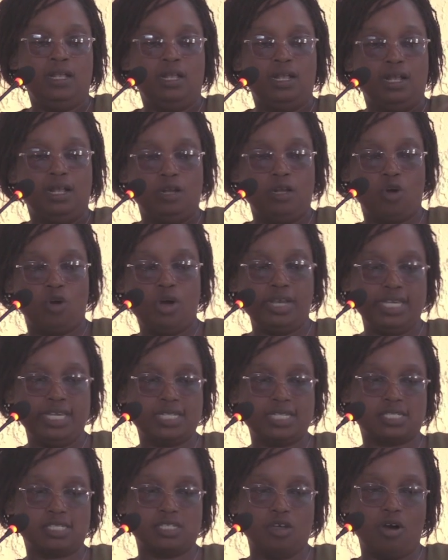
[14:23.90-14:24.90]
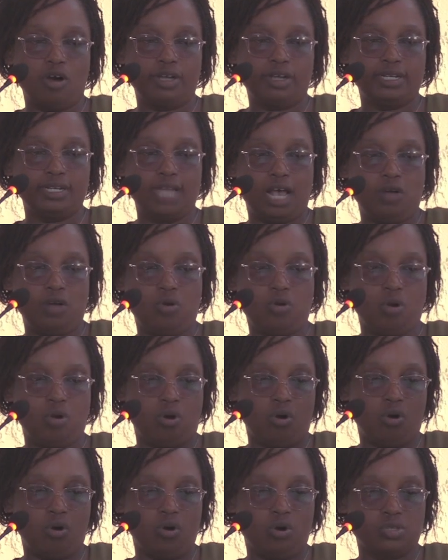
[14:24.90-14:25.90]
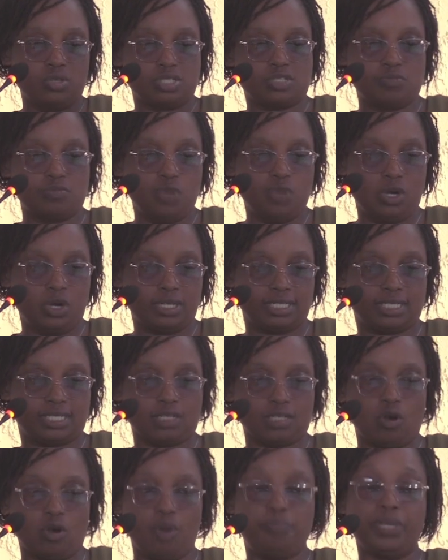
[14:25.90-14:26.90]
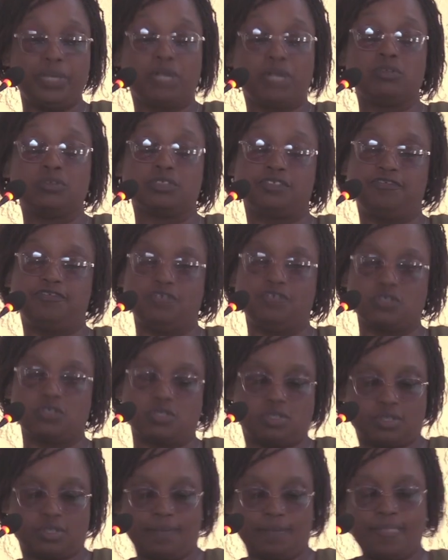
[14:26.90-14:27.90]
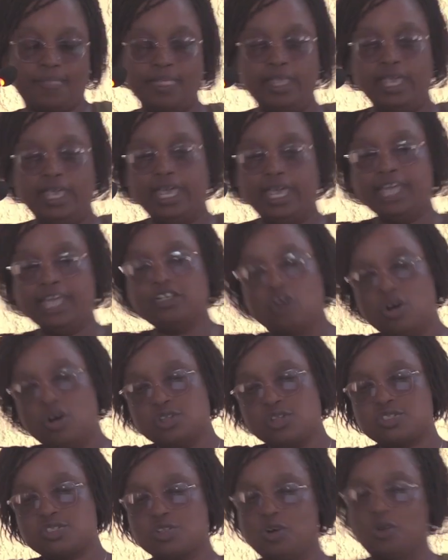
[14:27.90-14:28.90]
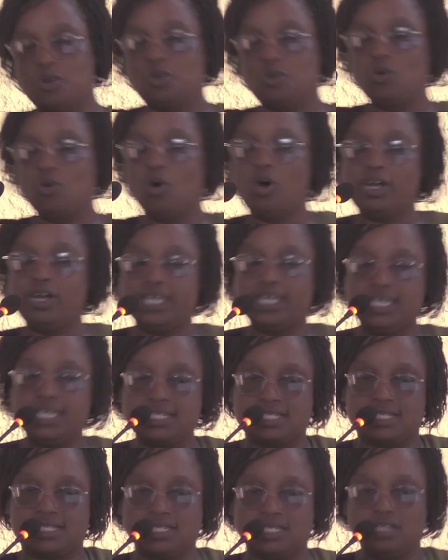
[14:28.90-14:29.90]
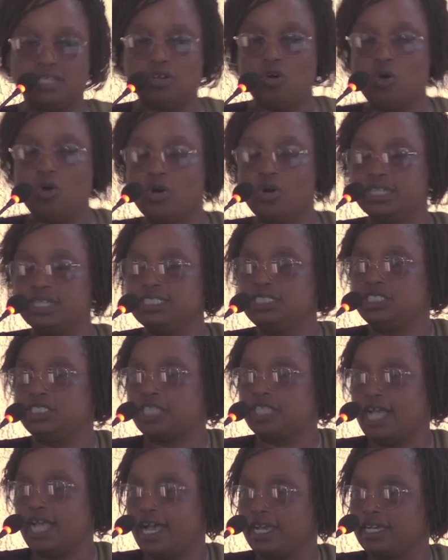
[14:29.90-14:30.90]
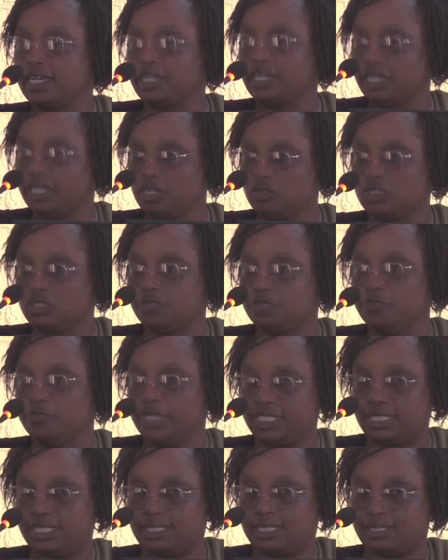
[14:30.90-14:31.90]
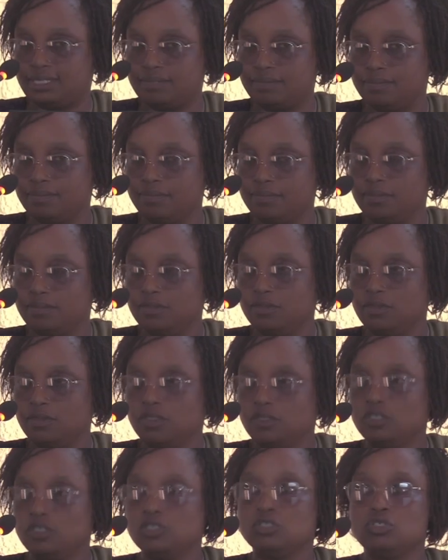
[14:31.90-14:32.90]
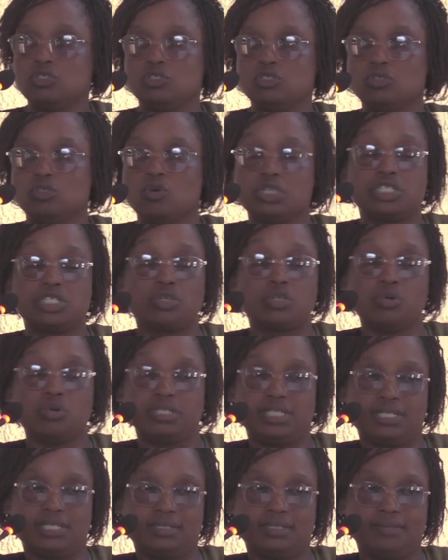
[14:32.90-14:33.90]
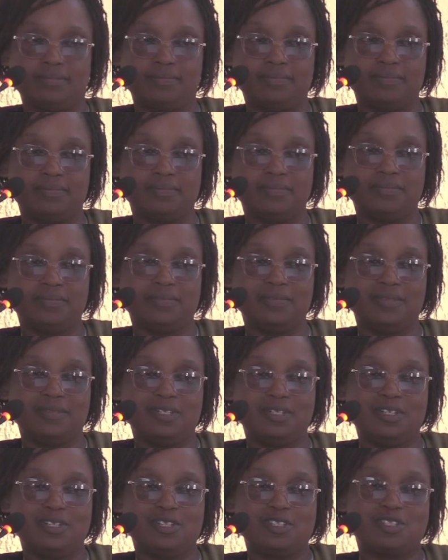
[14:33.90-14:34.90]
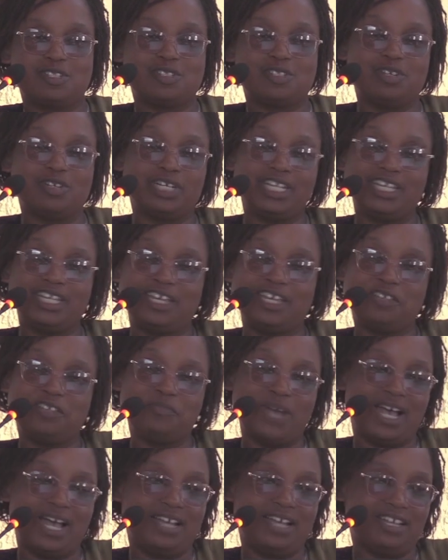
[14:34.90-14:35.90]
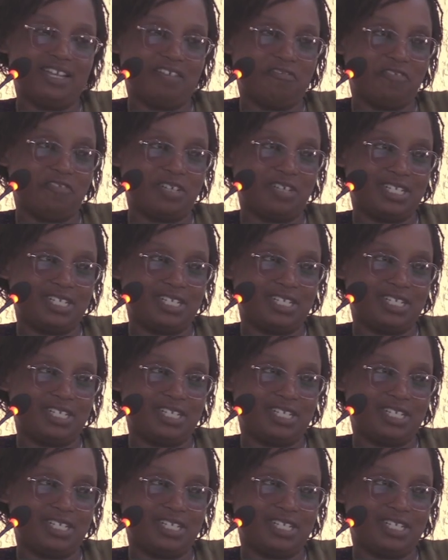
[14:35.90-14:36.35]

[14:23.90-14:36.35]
Go easy on alcohol, on smoked or pickled foods. And also, go easy on char-grilled meat. Coach. Sorry, Yenyuma under 40.